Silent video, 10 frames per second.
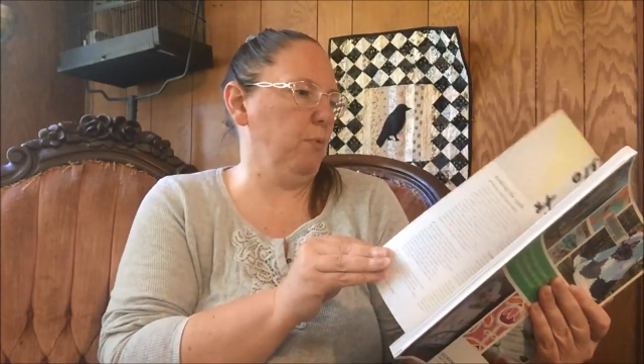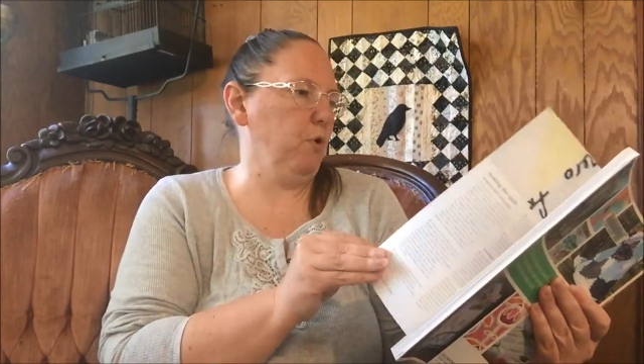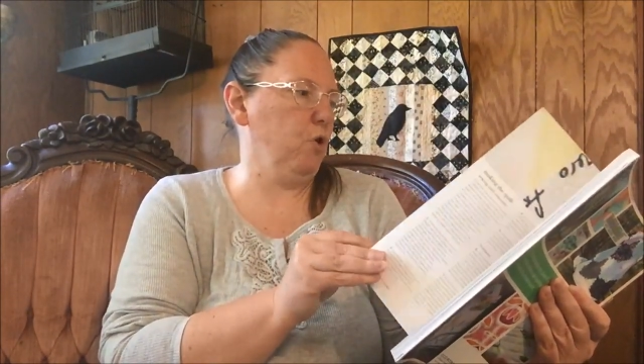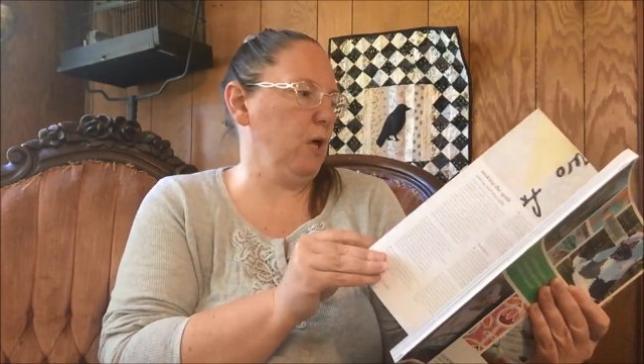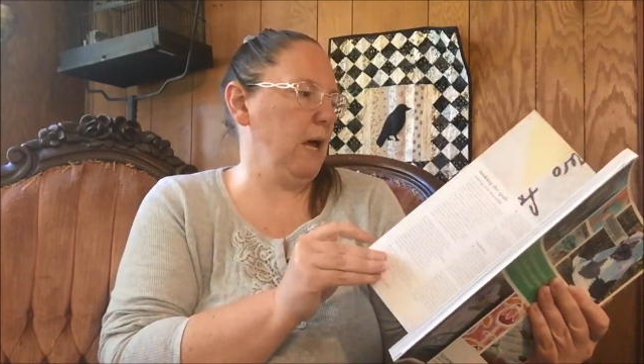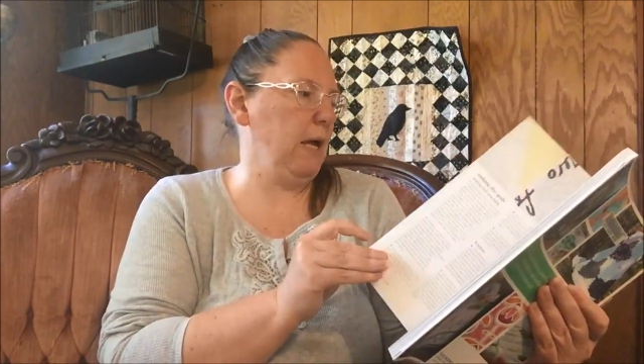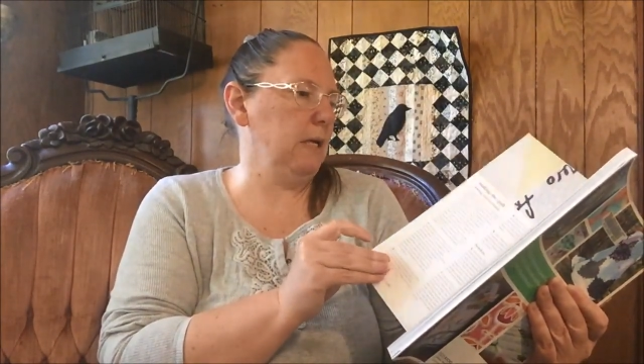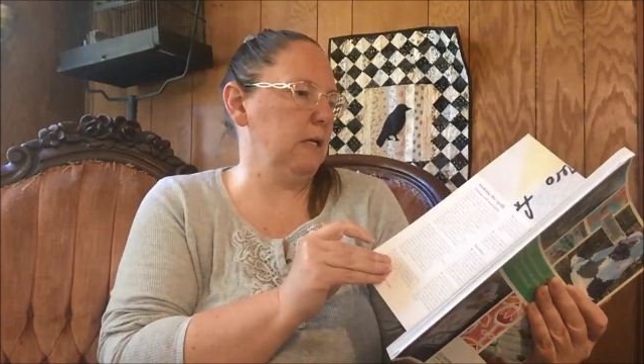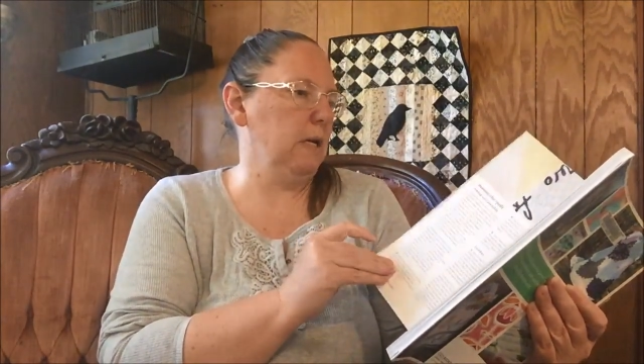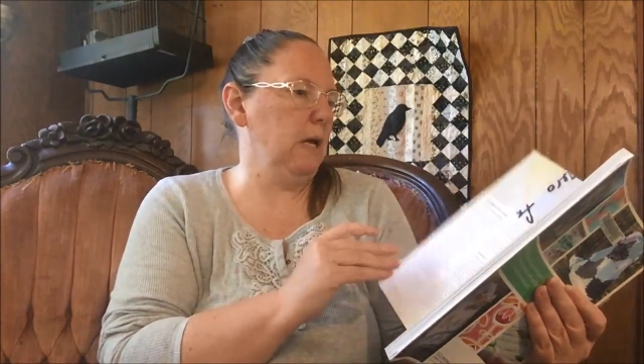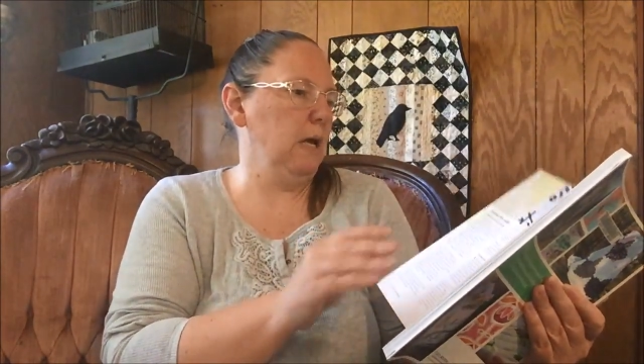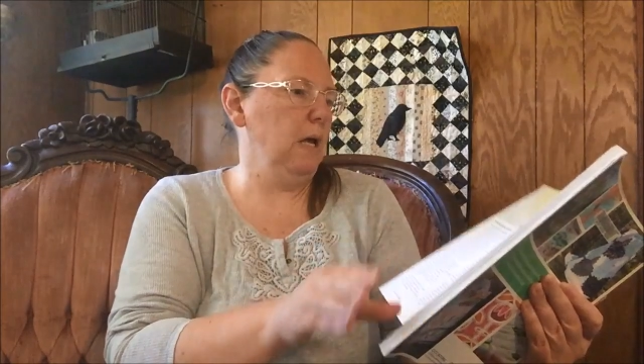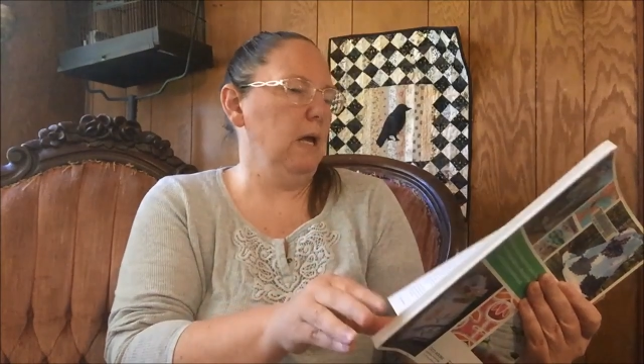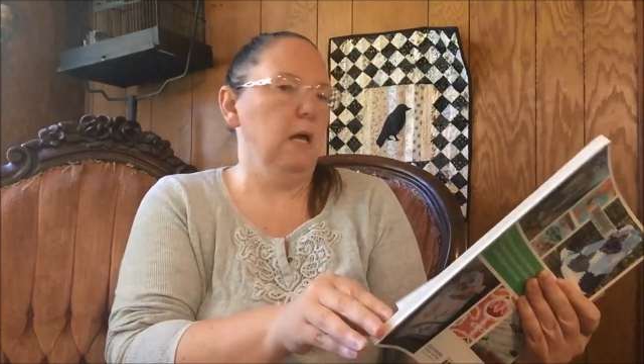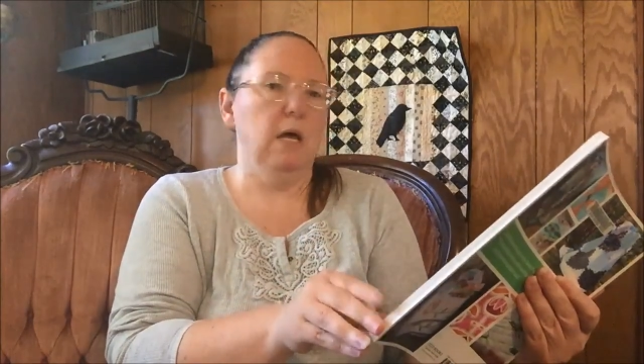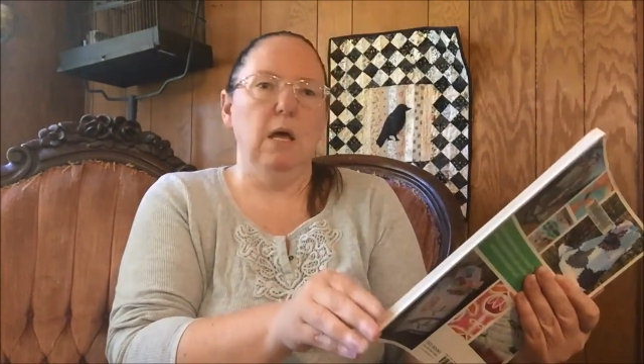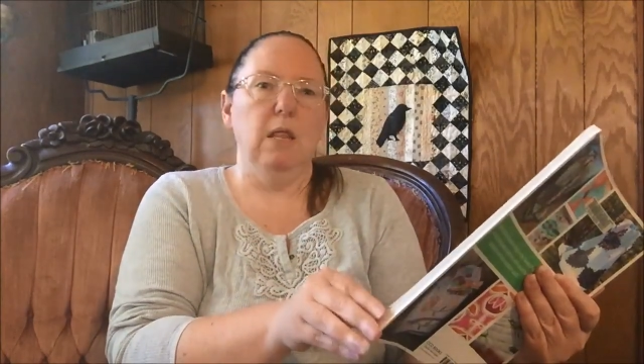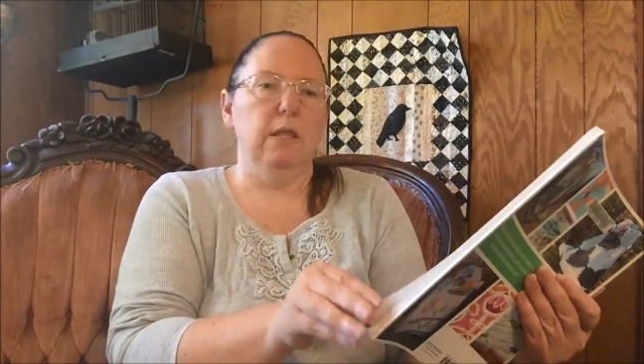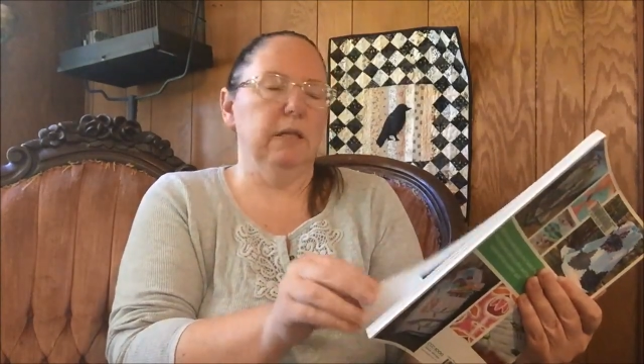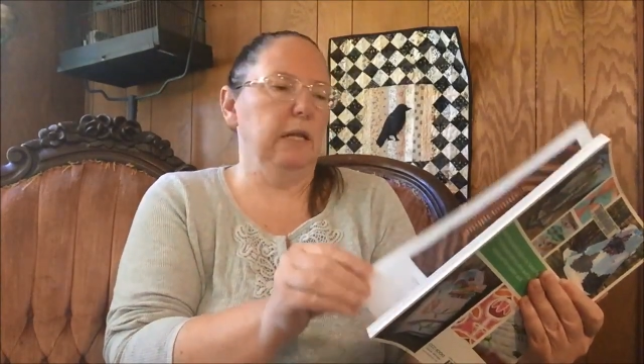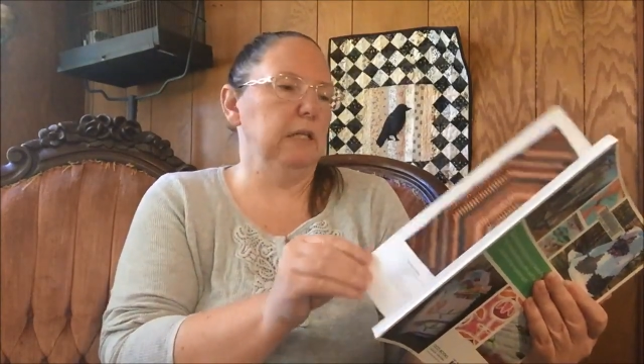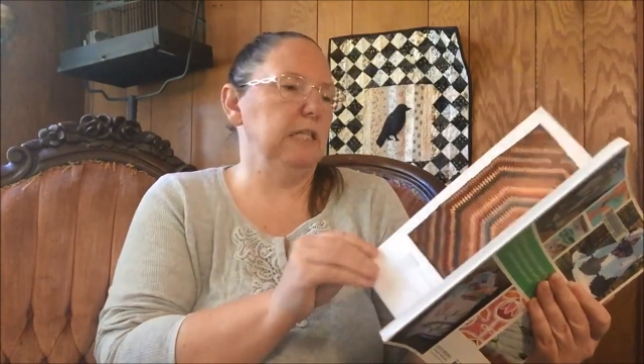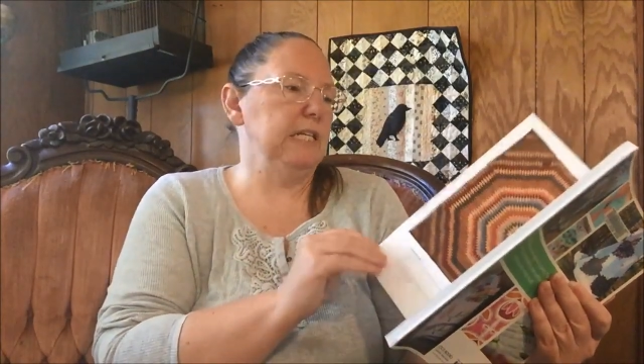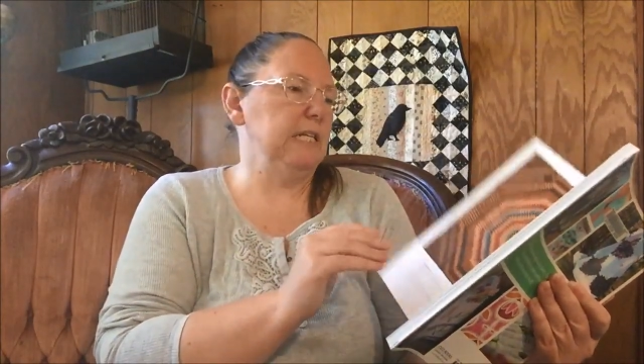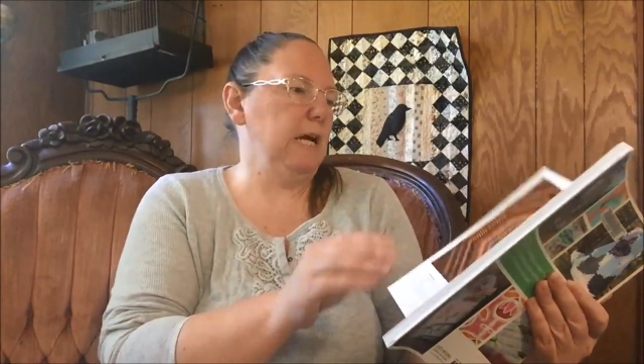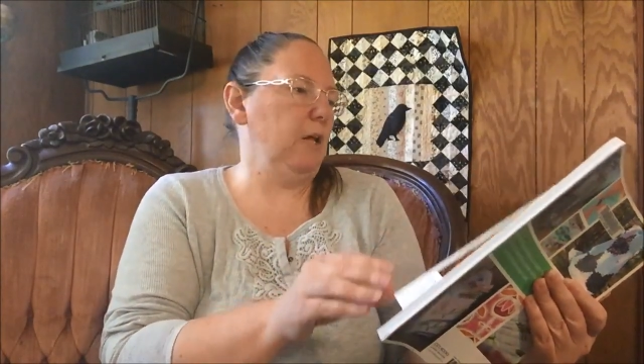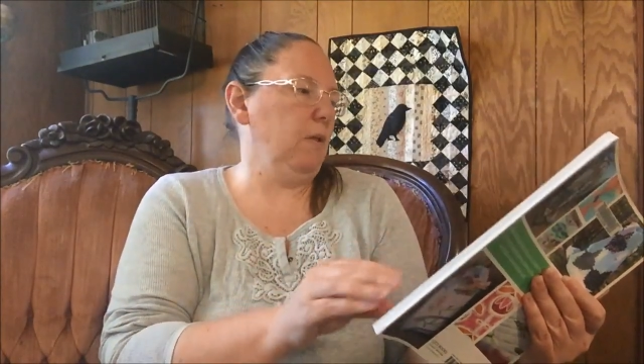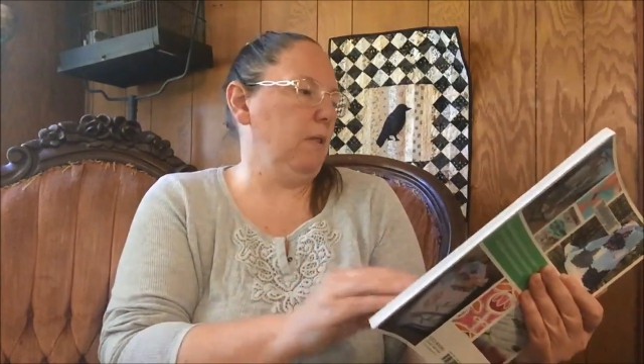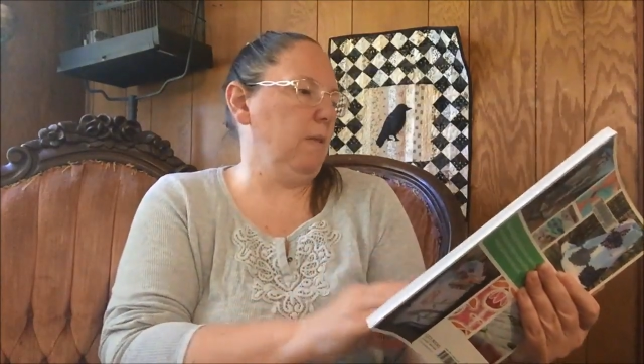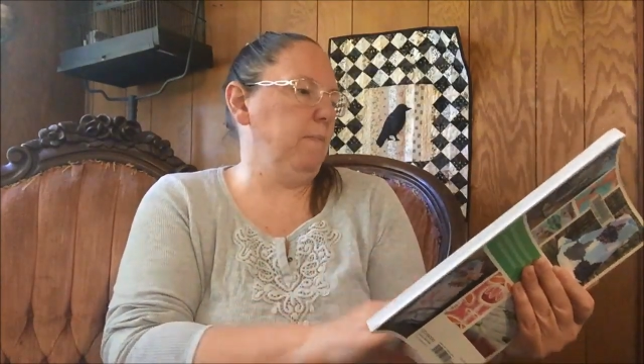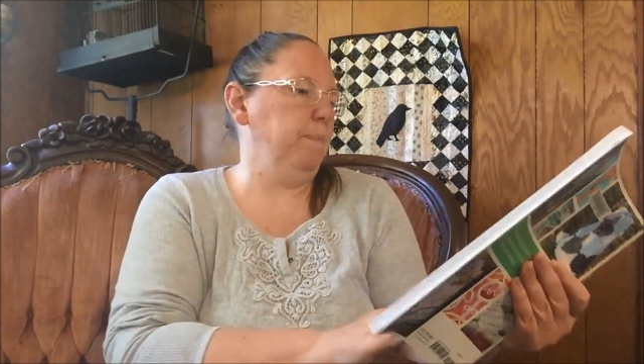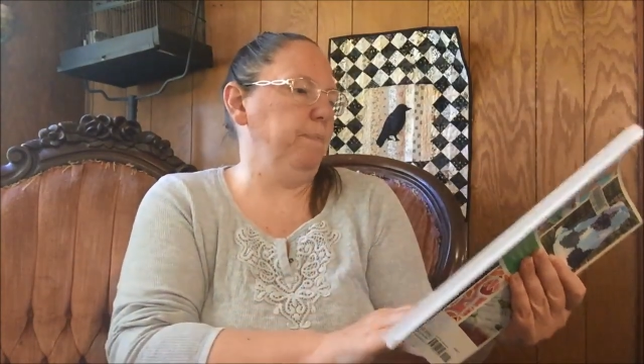appreciate the little details.